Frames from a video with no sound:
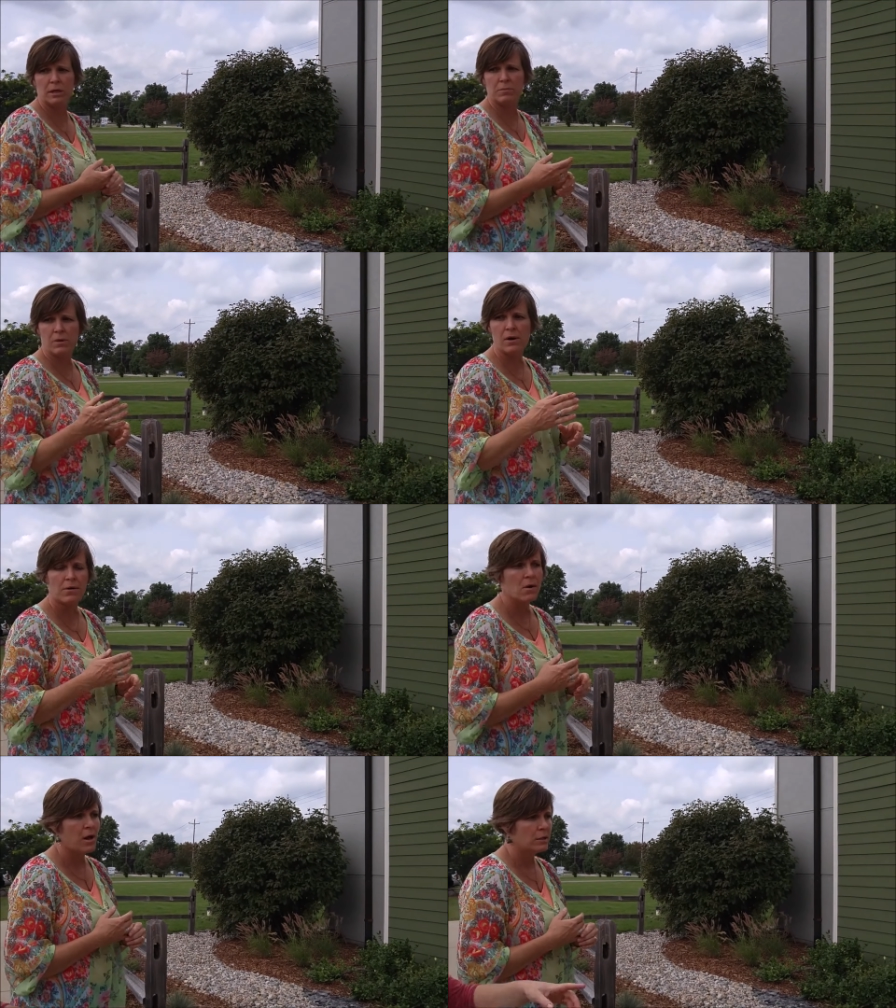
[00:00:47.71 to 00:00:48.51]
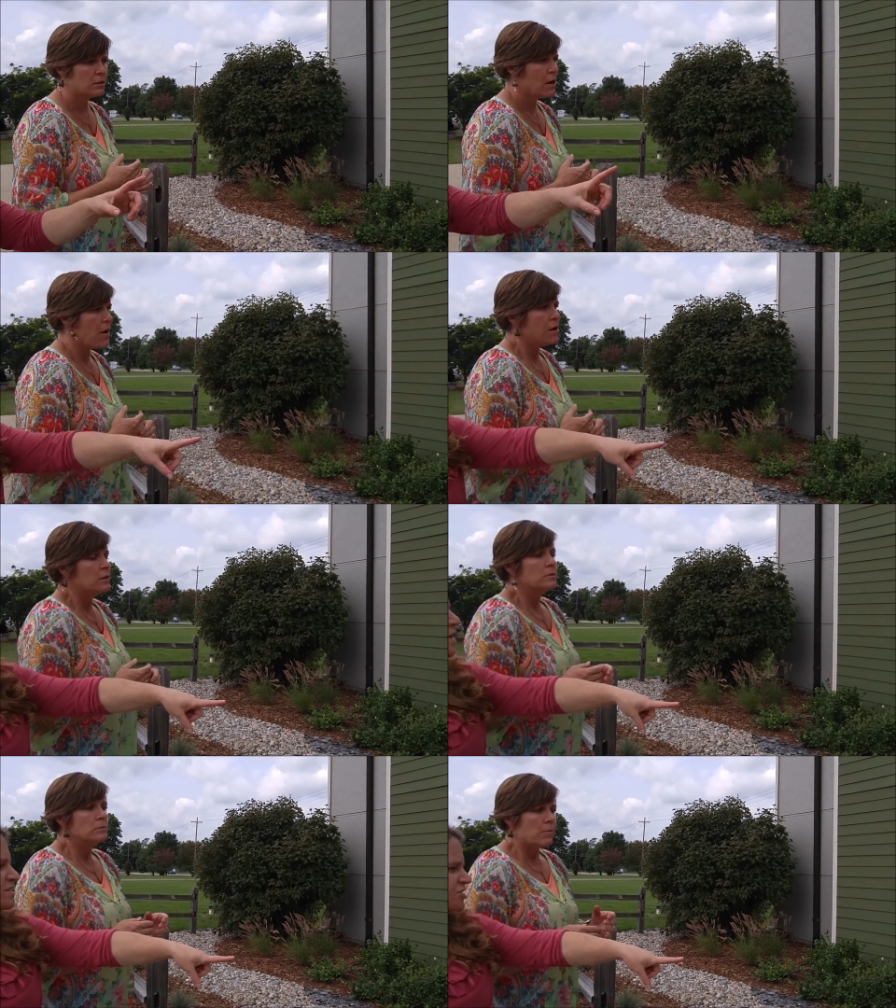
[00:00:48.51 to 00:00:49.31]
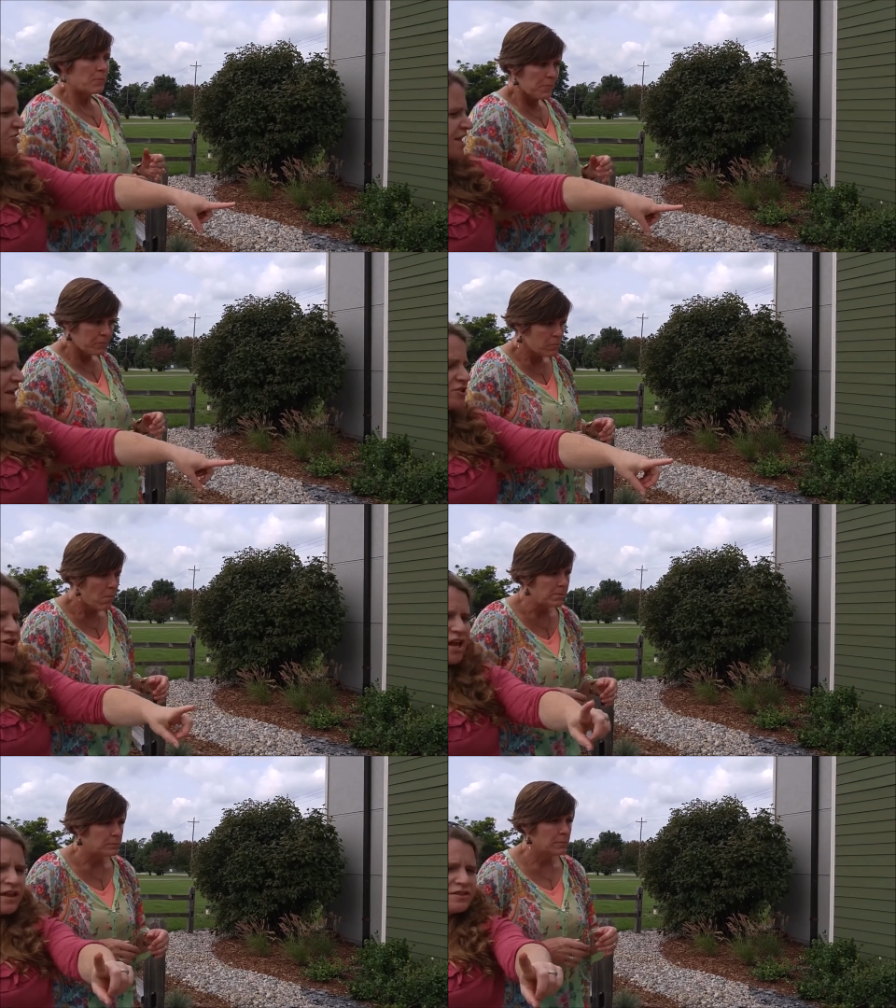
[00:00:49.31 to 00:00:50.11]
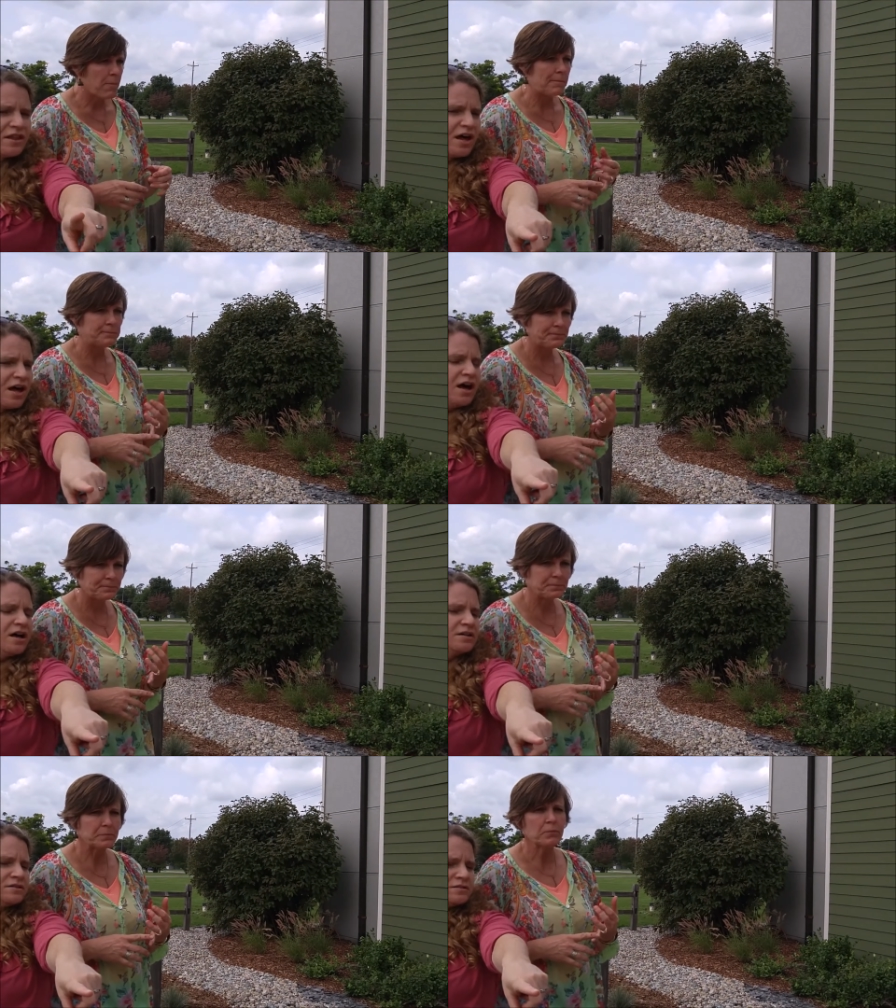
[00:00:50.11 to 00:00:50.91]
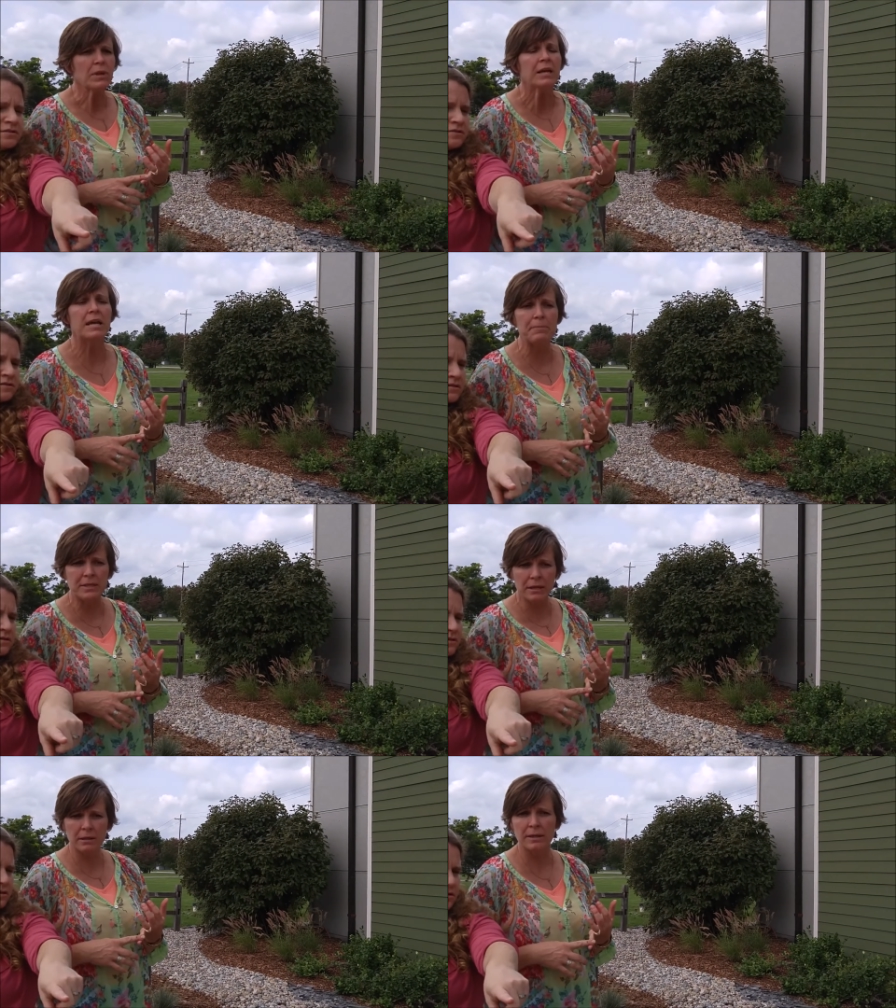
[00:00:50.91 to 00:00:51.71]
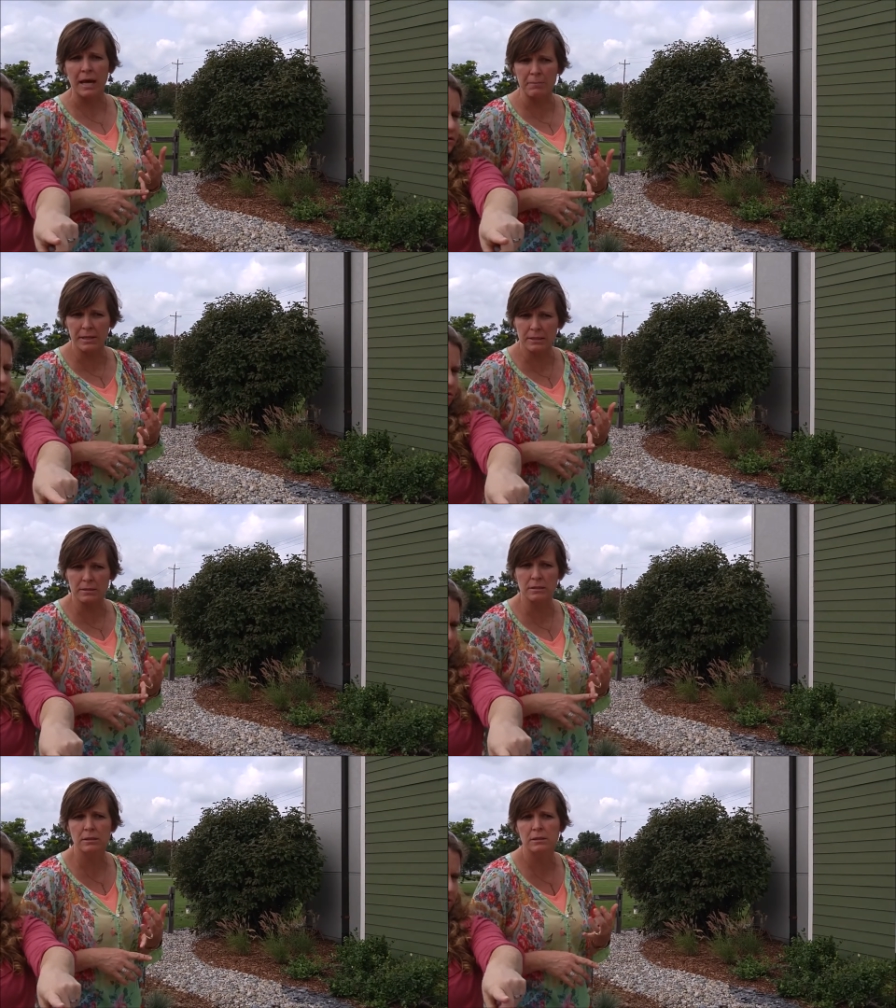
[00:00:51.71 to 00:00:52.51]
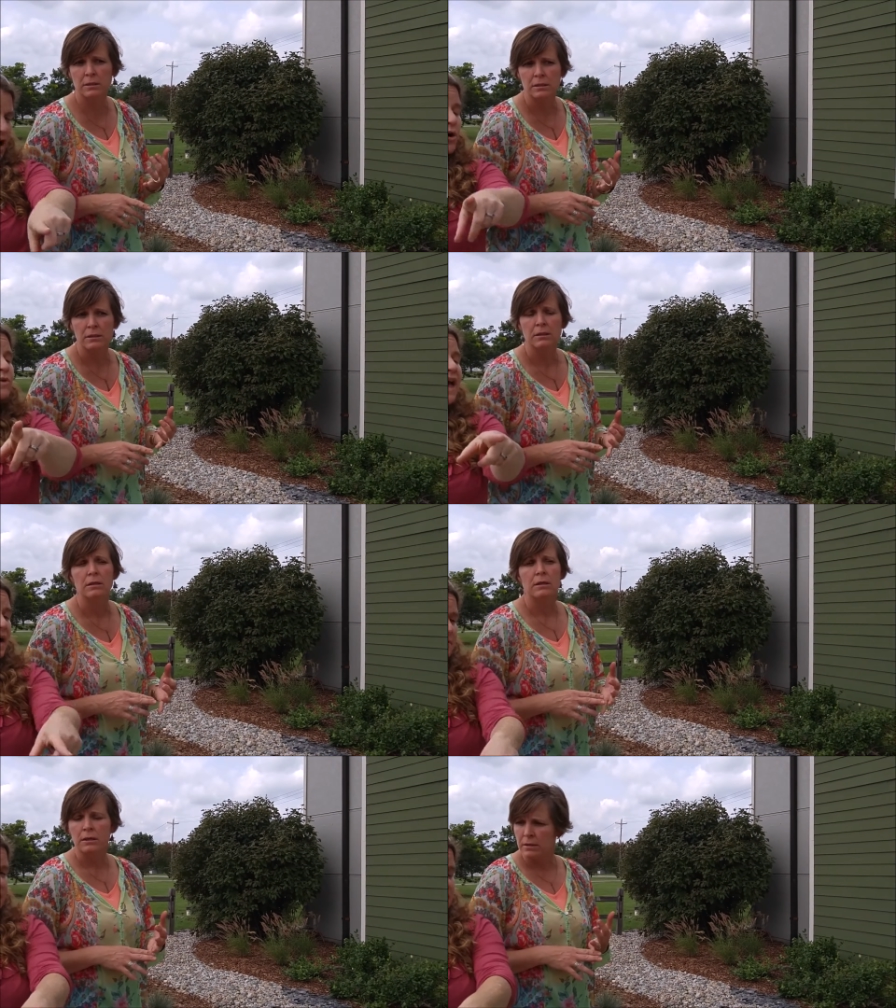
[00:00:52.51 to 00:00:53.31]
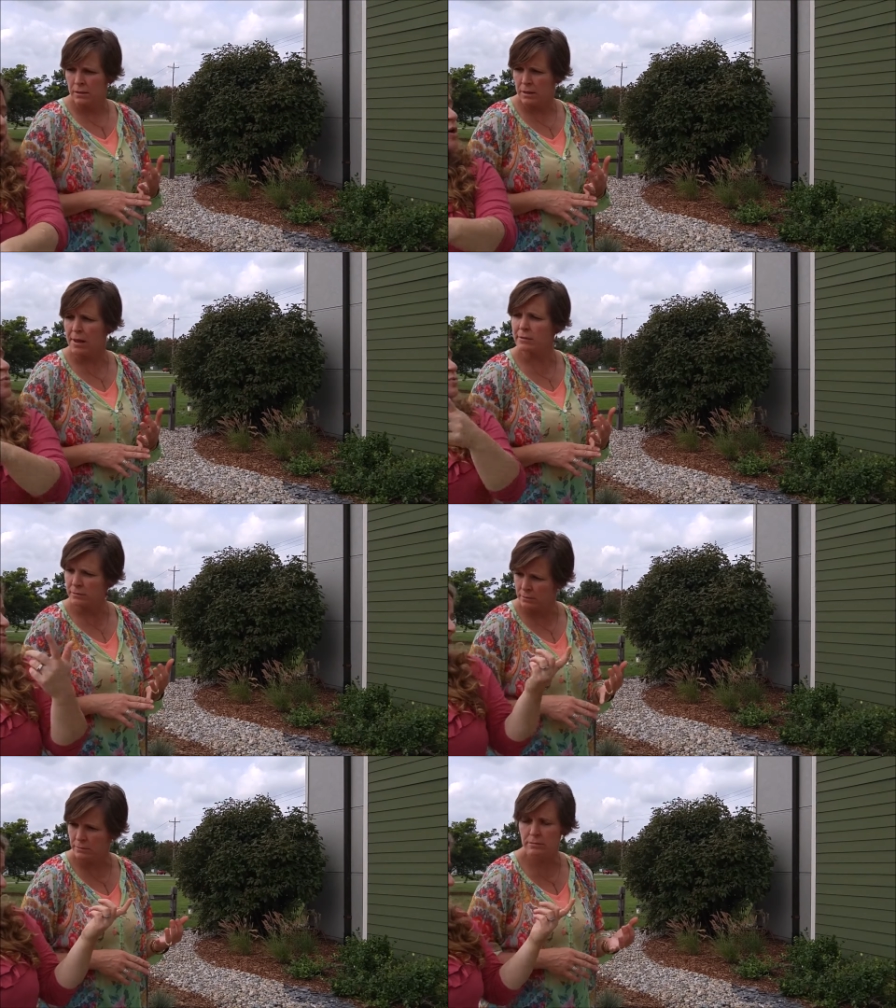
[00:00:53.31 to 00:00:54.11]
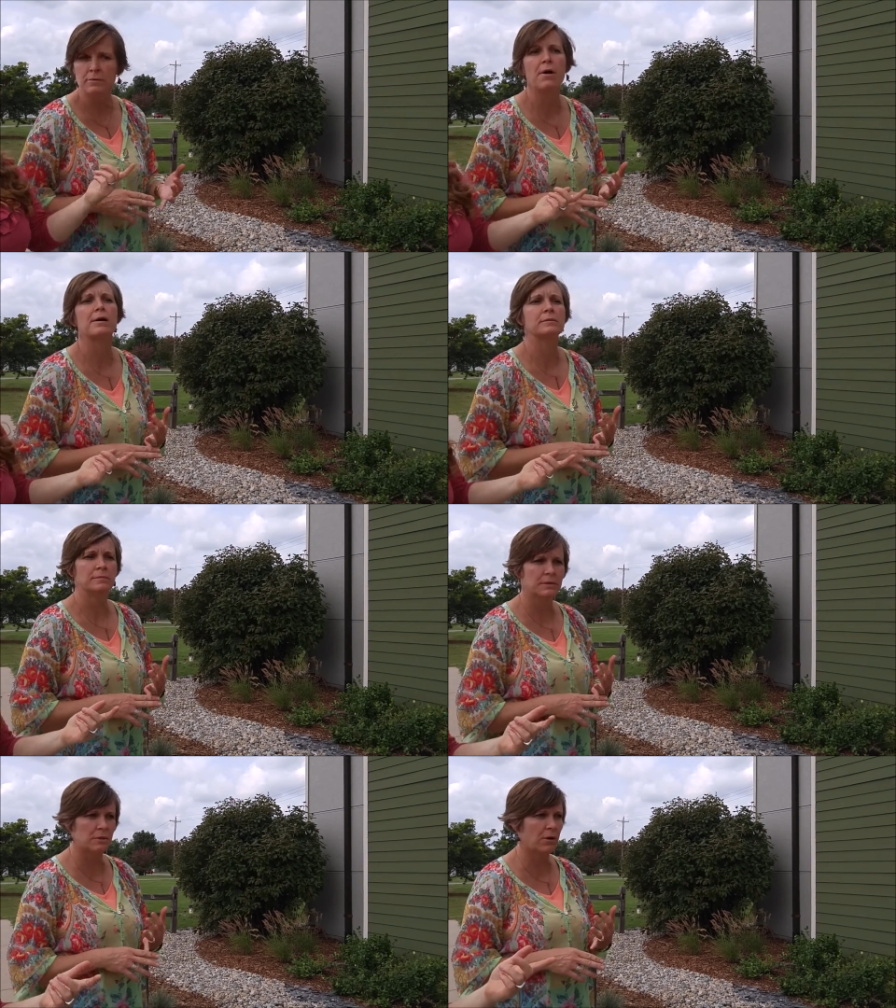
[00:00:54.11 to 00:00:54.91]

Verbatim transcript: Well, there's some others because there's the Russian sage and the nepta, catmint. Oh, catmint. Oh, I know that one.